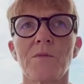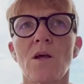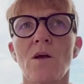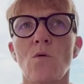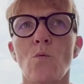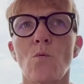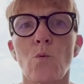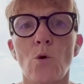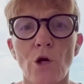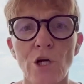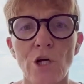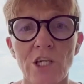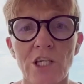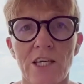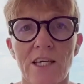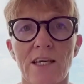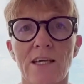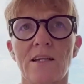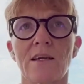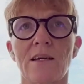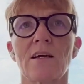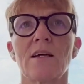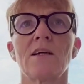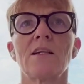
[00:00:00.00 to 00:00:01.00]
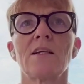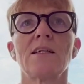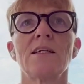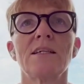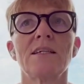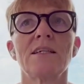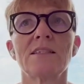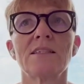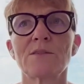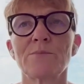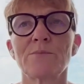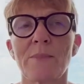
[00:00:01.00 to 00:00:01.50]
working?
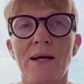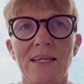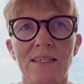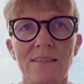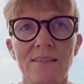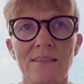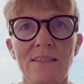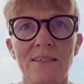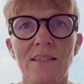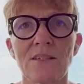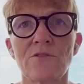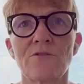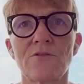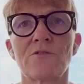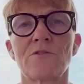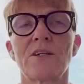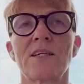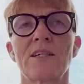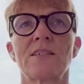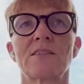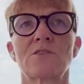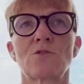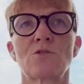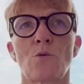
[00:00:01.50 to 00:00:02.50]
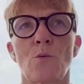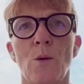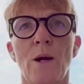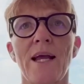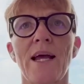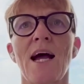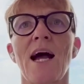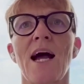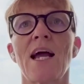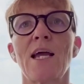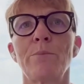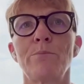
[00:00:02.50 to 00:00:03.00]
Is my seed phrase
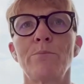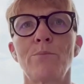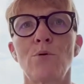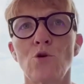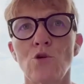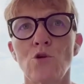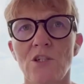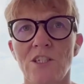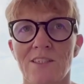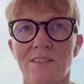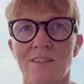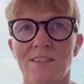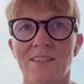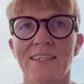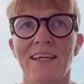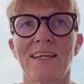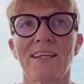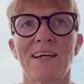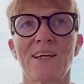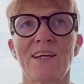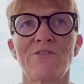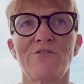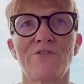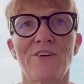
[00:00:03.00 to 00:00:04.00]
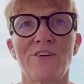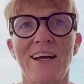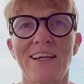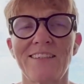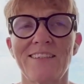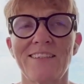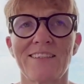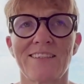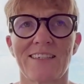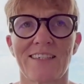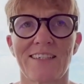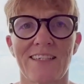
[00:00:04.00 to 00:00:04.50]
where I put it? Can I
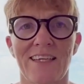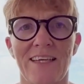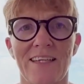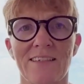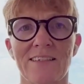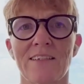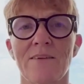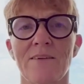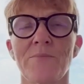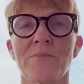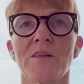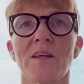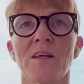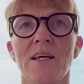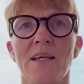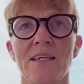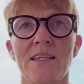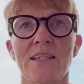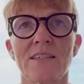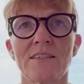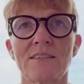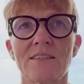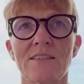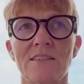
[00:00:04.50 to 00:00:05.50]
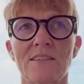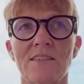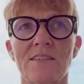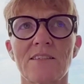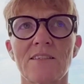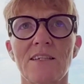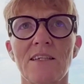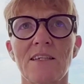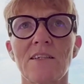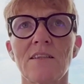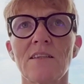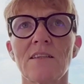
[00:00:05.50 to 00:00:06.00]
find it again? Is it
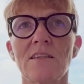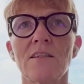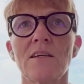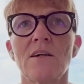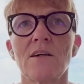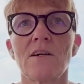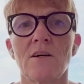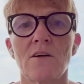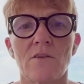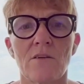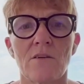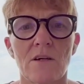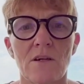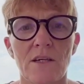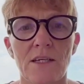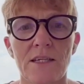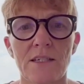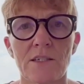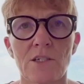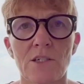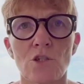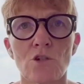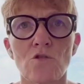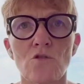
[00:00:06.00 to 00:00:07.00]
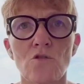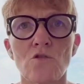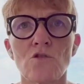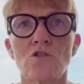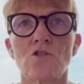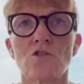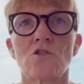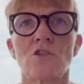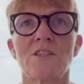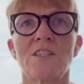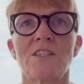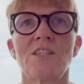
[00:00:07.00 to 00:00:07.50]
still in a
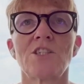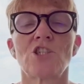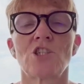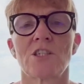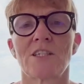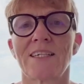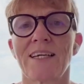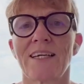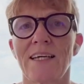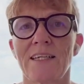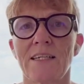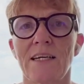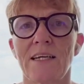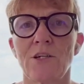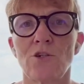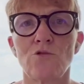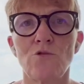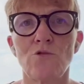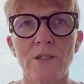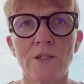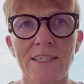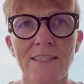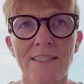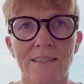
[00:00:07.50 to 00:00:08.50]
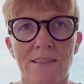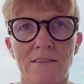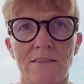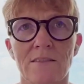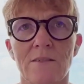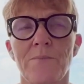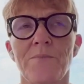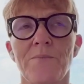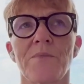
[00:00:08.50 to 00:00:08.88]
good condition? Can I read it?